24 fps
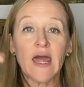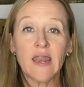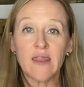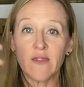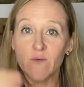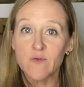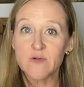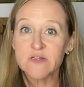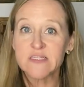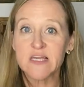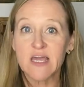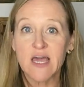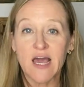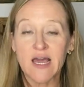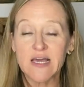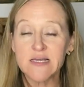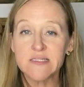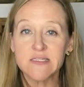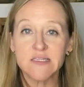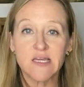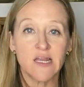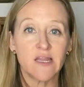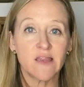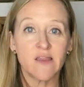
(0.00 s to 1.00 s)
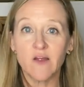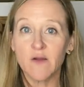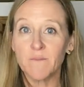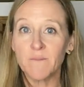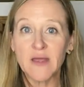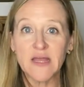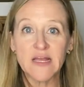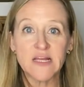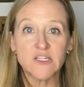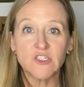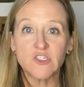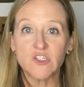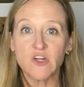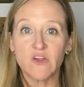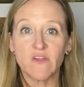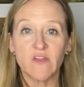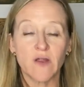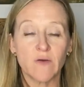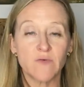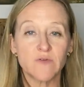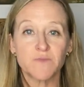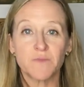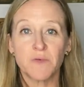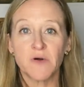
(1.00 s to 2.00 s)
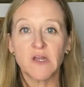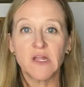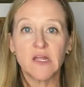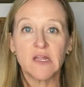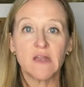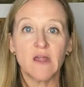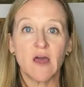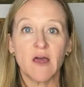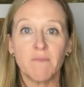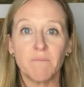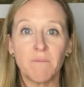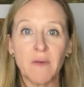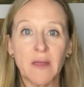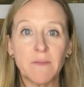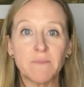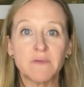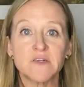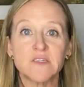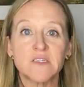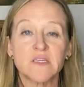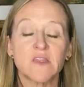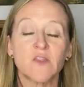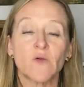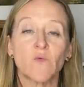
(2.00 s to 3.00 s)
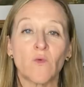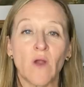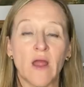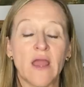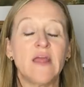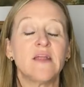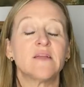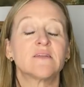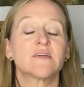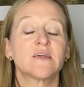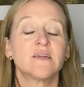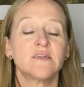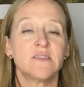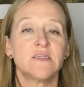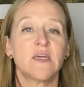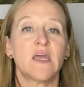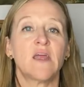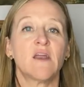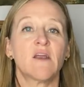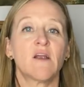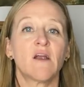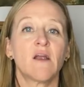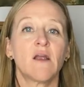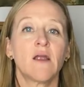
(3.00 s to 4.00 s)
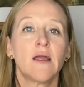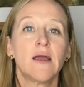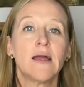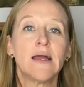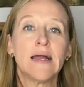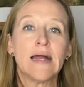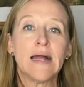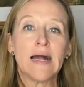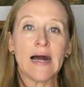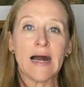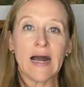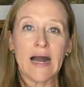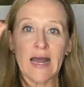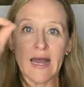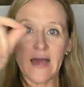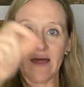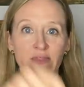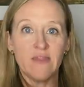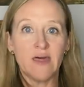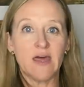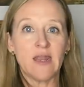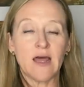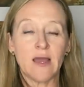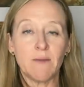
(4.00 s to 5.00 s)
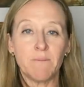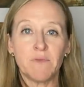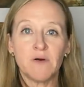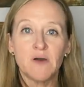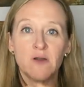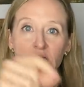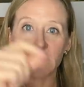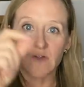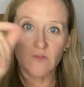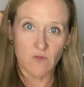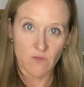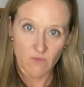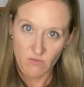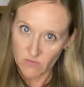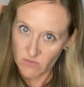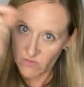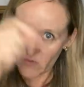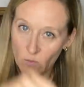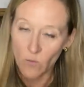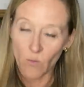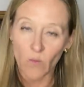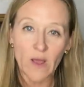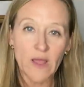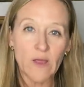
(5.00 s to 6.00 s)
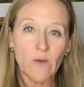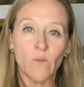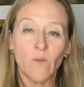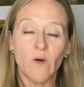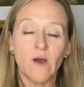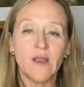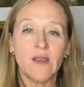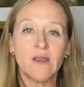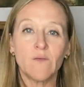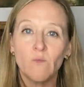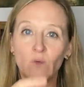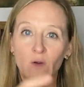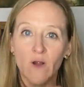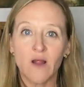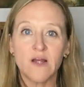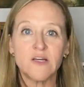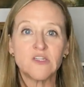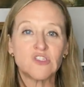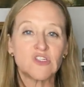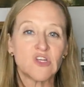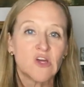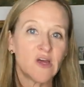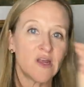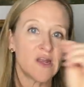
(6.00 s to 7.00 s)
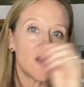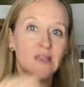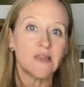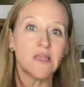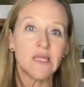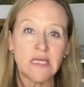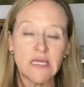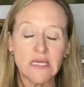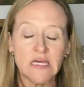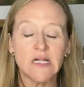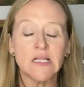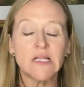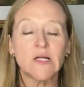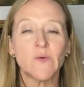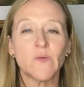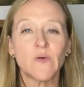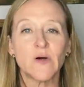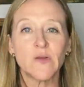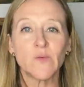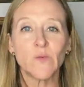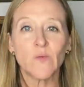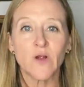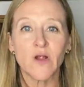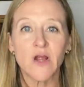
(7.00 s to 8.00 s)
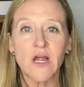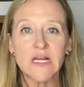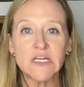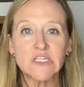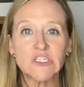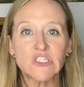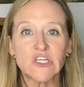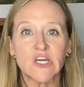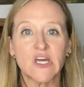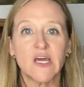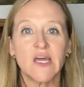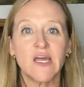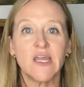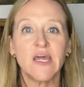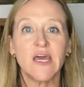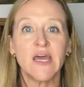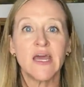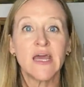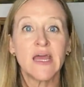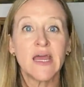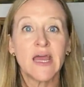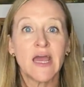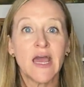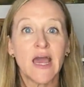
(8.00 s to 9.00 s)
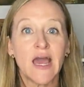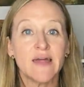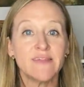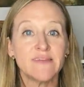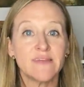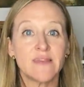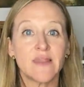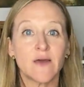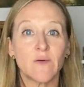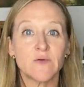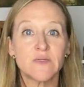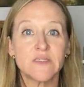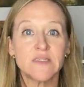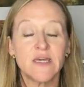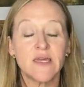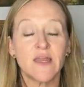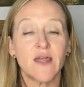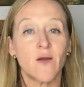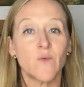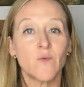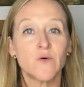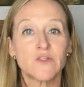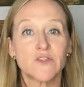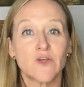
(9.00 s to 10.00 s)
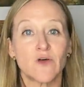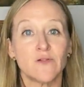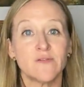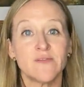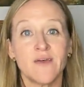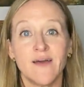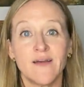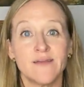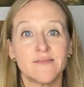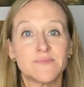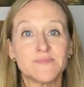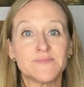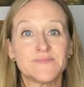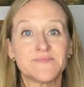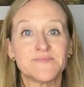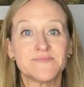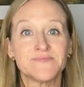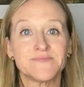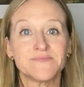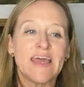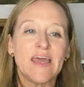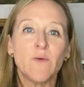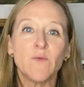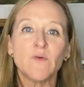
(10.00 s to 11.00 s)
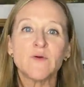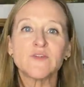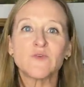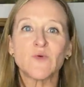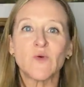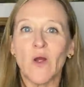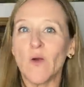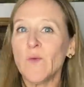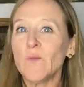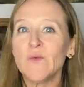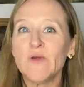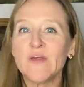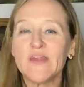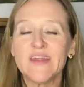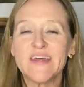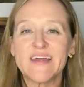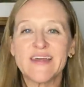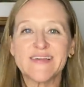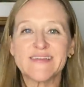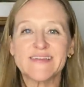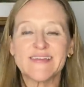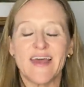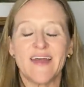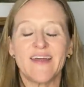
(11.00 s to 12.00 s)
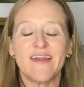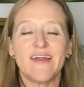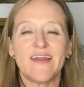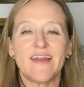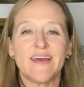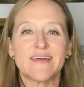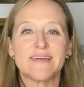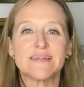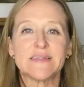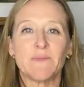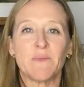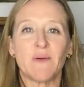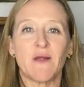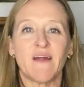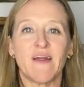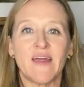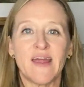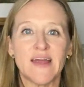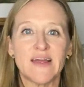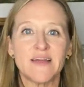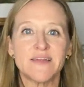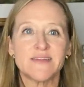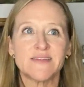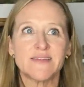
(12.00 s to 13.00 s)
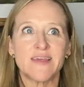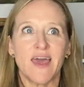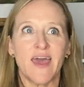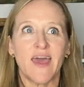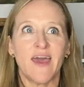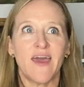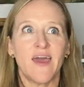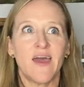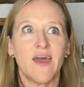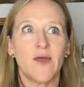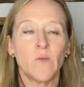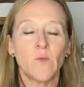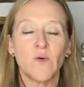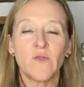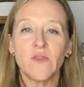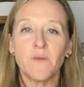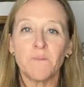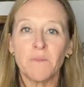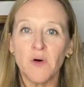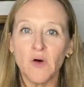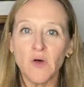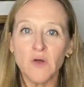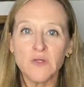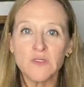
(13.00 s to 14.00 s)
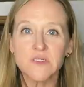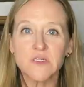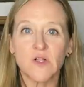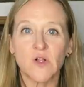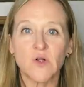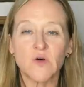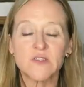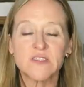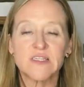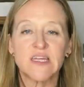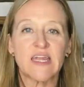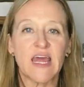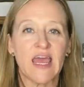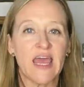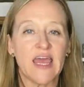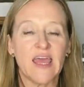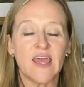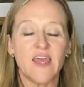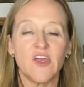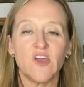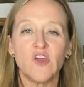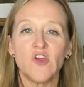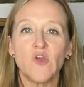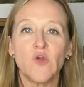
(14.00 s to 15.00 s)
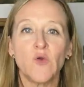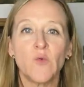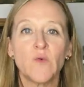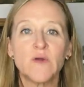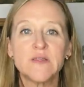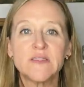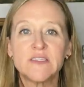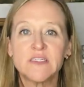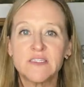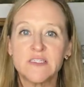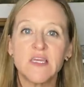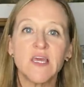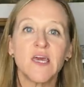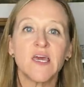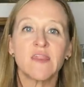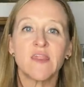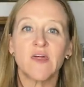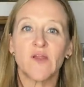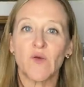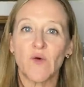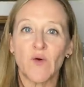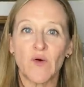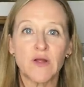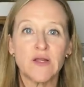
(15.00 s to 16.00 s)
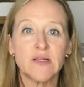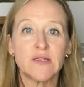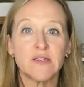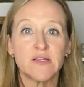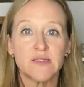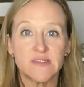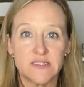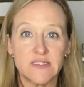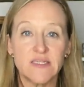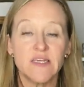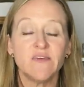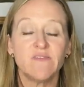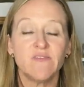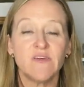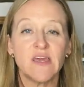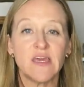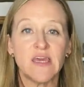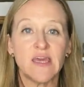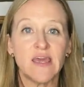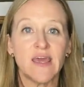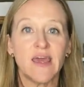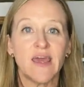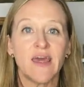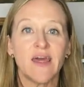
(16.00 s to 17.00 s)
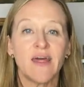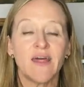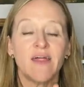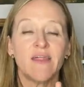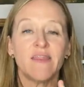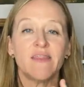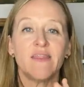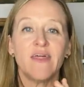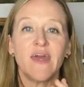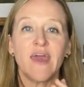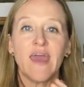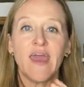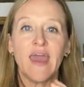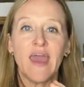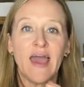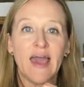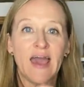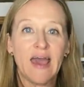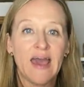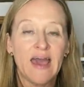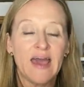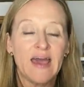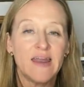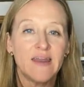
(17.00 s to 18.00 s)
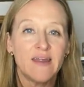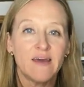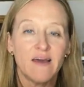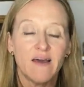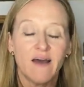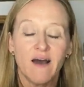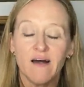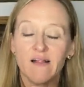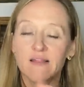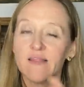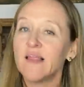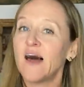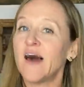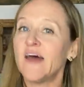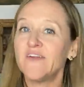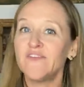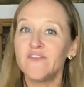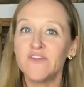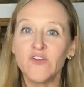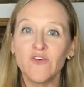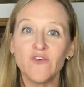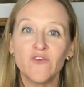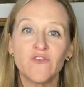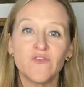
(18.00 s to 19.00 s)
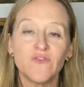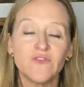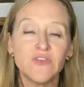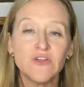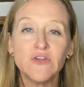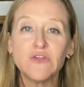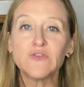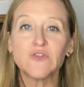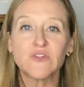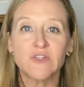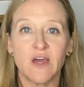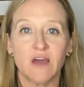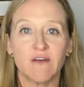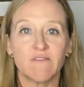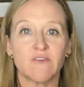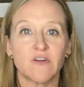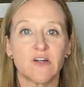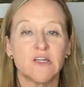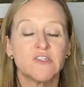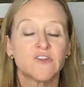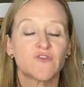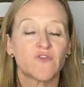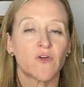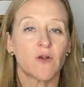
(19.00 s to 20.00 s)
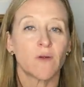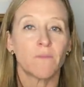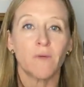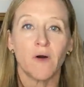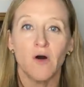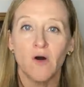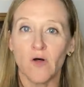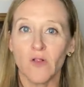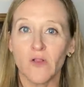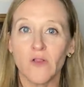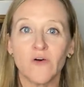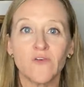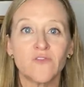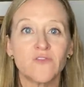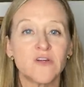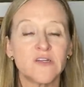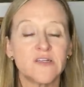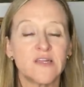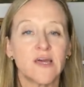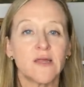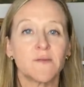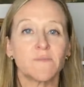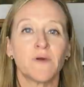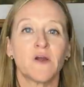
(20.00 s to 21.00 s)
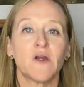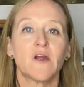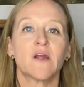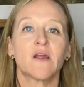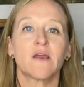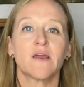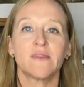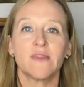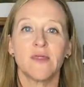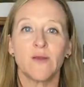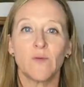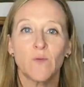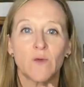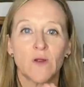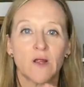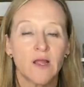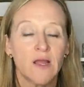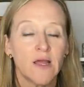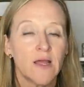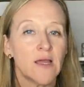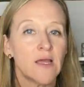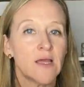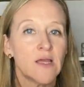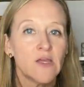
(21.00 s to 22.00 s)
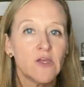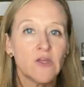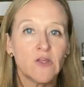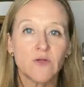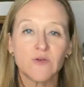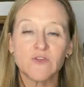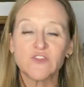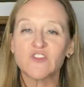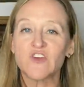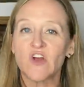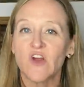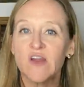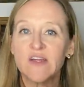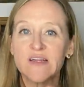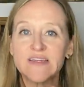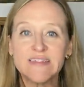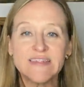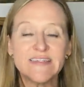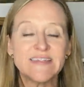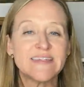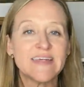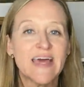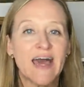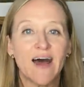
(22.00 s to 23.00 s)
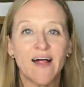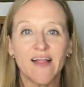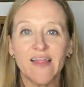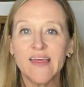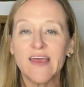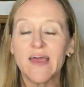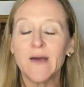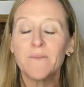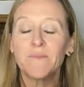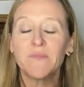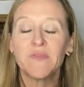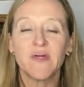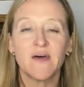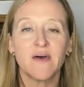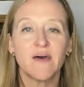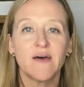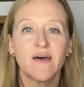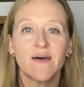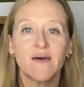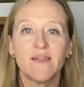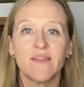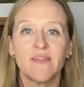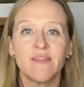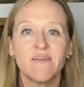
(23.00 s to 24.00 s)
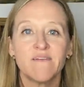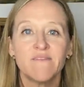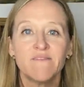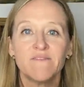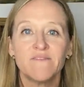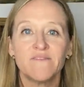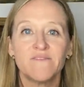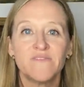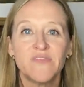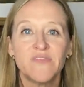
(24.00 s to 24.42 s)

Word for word: and there was a guy standing there making sure that I was putting uh, papers in the right container. And then I put the white one where I should and the yellow one where I should. And then that was it. I was all done. It was a really exciting experience. And when the polls closed at 8, you would see that on TV, they had a lot of new news coverage from all over Denmark and they were, you know, starting to tally up the the